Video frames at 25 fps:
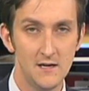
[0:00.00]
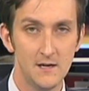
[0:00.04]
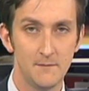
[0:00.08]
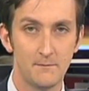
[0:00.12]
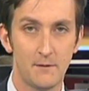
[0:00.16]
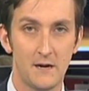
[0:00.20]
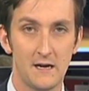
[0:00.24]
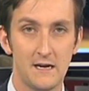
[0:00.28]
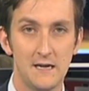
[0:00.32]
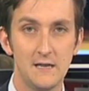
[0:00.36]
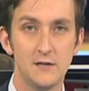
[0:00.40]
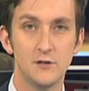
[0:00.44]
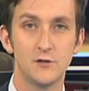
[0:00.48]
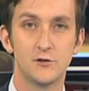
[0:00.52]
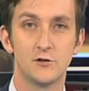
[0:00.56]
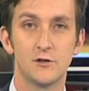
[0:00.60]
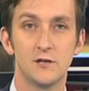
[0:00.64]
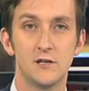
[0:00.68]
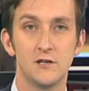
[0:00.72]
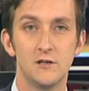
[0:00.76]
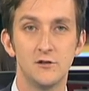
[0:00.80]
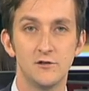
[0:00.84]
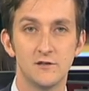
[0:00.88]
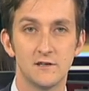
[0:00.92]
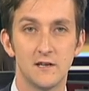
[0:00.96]
by
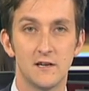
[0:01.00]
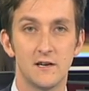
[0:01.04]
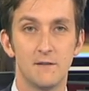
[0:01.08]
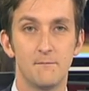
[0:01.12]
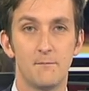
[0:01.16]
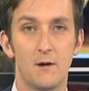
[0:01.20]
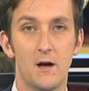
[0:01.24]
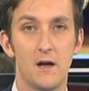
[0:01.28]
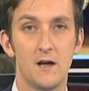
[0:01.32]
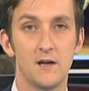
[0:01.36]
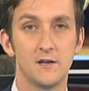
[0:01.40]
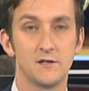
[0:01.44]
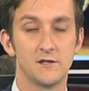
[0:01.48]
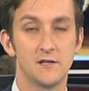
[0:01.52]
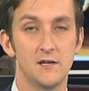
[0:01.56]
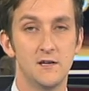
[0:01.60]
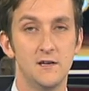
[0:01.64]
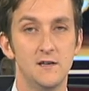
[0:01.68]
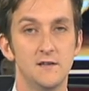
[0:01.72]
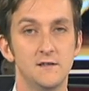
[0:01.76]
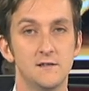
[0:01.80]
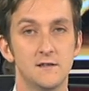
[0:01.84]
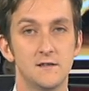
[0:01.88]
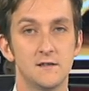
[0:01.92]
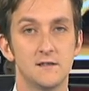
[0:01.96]
industry newsletter
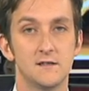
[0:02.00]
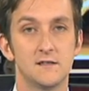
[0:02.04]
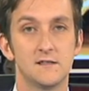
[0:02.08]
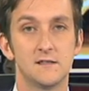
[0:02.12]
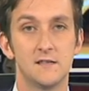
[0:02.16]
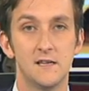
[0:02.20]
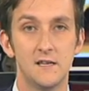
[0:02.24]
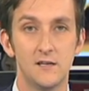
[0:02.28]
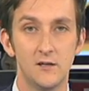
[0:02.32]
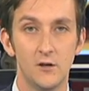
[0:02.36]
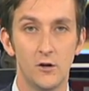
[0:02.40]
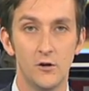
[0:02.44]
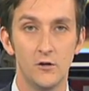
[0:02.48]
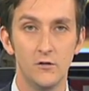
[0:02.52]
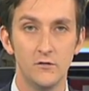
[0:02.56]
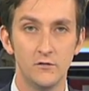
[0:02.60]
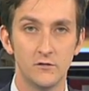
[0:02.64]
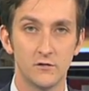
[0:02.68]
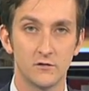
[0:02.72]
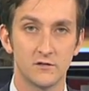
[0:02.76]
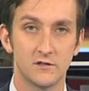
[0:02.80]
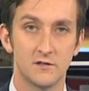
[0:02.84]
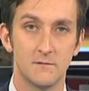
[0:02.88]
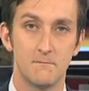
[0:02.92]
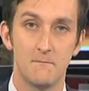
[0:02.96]
BioShares, and its CEO,
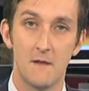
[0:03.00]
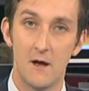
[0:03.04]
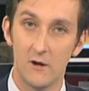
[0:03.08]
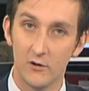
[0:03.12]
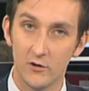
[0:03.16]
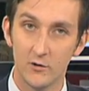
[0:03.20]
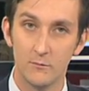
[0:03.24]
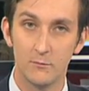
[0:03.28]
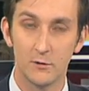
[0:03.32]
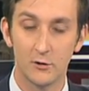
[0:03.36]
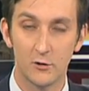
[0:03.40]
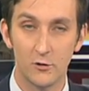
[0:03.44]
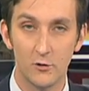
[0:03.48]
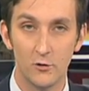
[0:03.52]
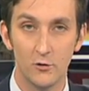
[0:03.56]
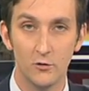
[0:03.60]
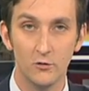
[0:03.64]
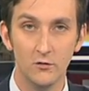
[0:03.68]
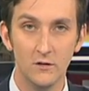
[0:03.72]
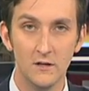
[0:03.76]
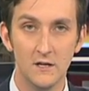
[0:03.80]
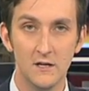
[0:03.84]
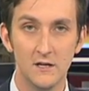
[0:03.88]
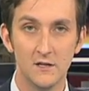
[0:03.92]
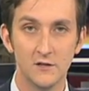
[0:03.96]
Dr. Malcolm
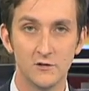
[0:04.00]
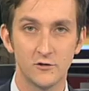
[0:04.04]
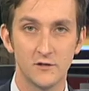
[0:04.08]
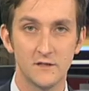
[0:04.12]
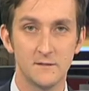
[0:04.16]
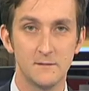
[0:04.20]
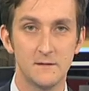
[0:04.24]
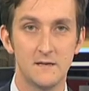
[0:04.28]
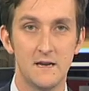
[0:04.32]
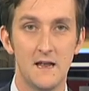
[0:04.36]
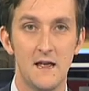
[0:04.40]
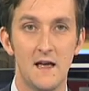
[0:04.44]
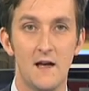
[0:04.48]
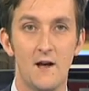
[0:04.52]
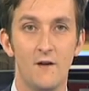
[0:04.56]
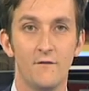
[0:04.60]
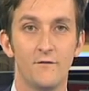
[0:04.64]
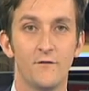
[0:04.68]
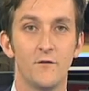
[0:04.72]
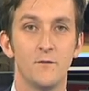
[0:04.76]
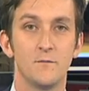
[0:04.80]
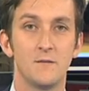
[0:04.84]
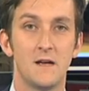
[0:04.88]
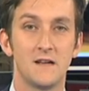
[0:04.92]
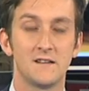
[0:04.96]
McColl, joins me now
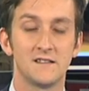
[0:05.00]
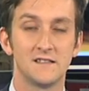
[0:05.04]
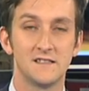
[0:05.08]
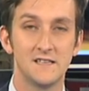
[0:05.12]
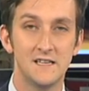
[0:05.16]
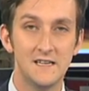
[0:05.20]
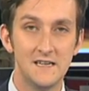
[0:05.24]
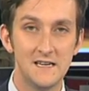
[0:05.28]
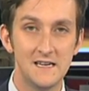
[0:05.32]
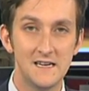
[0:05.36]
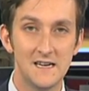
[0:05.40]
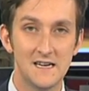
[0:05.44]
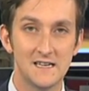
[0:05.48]
from our Sydney